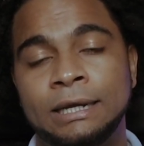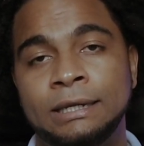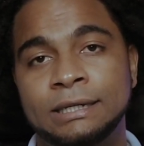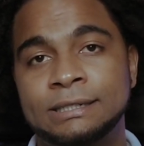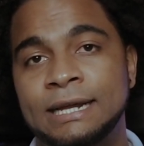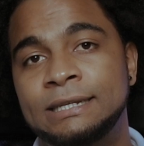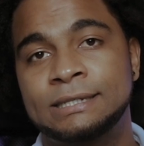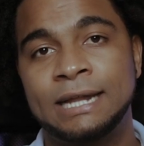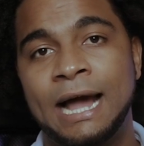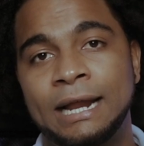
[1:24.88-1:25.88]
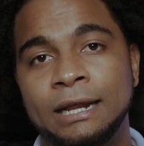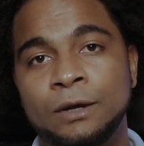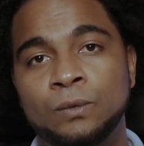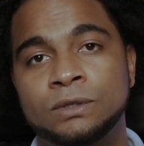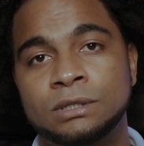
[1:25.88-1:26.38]
the sense that it
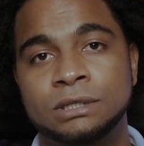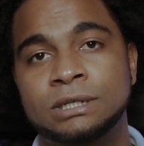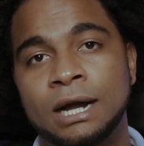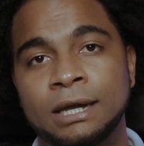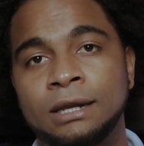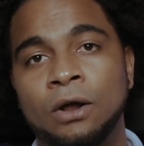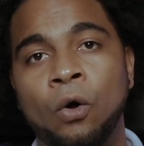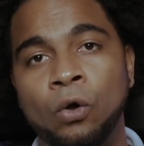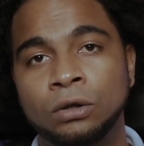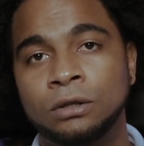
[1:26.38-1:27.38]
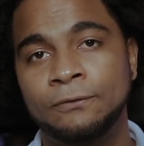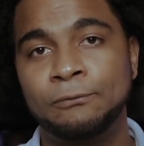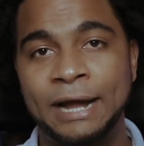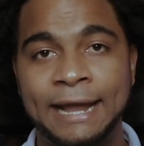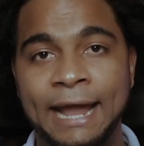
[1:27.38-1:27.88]
was sucking all of
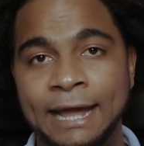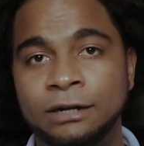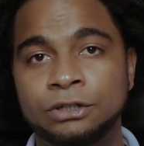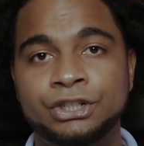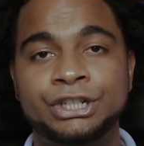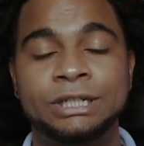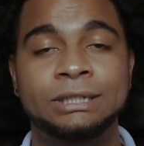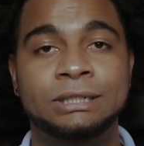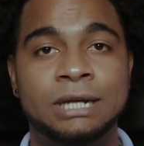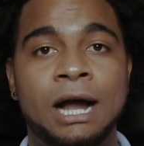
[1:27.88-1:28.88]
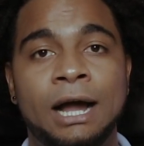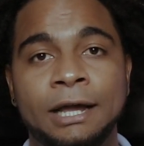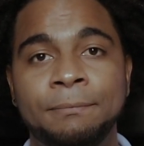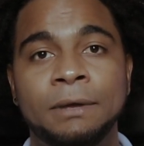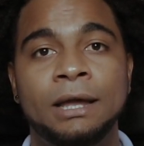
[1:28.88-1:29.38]
my energy,
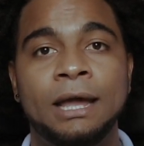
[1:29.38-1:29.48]
time,